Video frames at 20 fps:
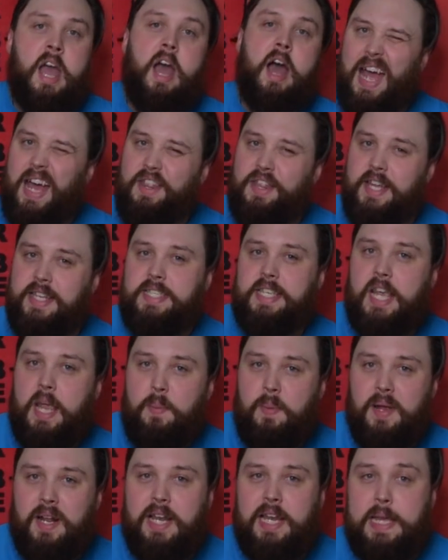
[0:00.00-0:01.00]
and they're
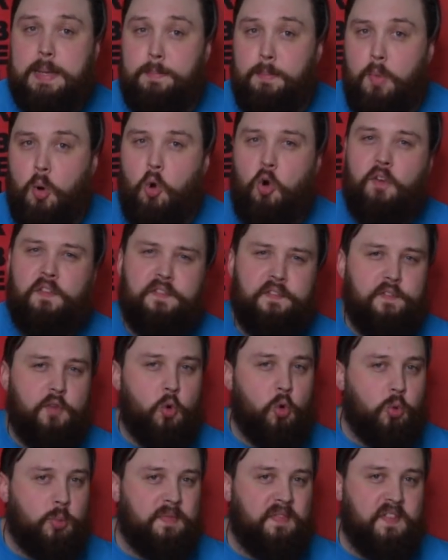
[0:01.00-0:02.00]
typically more
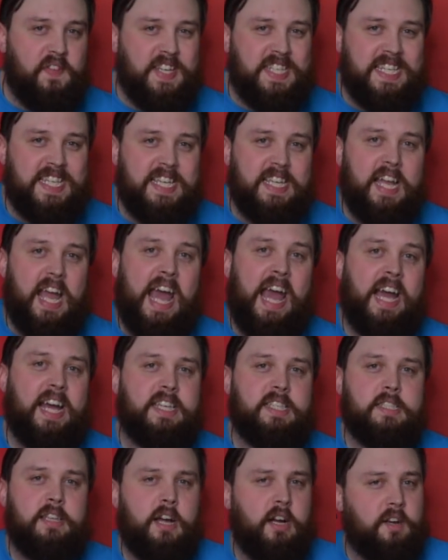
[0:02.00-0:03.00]
form-fitting
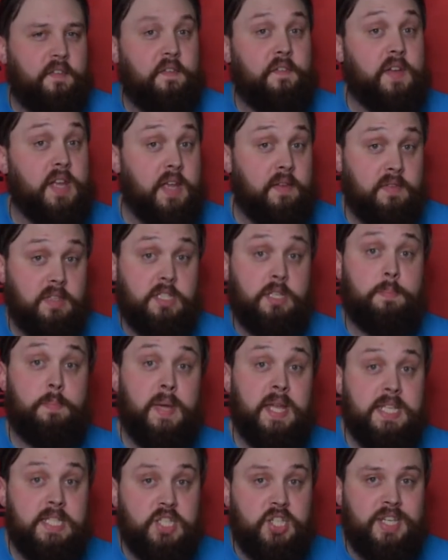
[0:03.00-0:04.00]
and kind of forgiving to
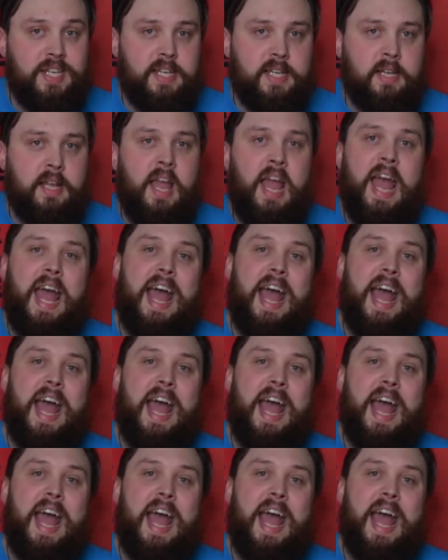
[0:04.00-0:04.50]
pinching,